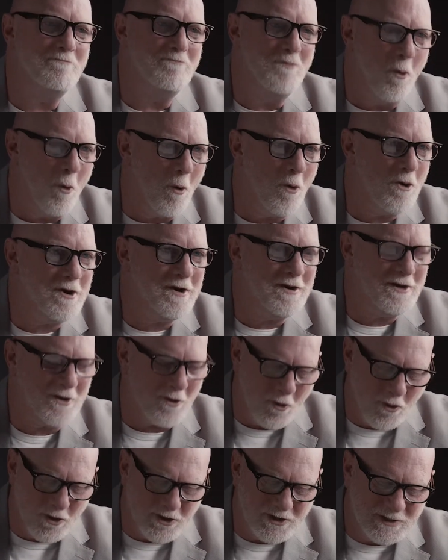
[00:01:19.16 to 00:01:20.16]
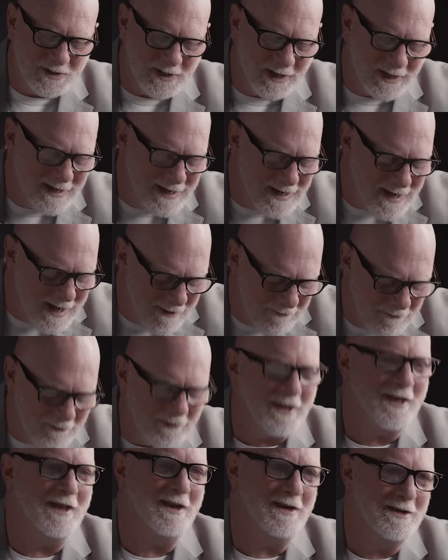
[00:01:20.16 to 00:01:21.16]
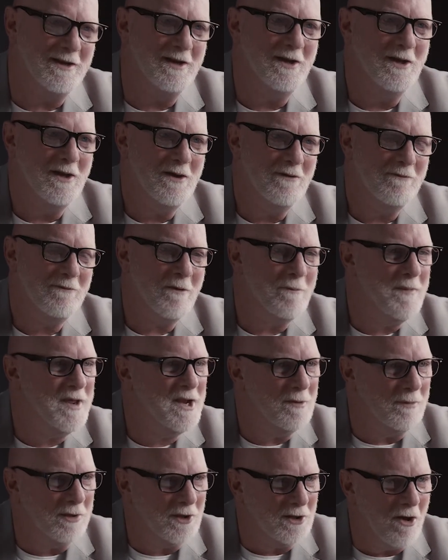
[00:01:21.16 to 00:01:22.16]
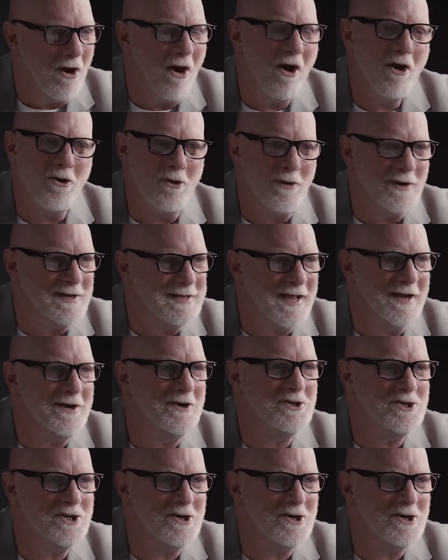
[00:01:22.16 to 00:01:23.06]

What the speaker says: important or significant for me to belong or attend a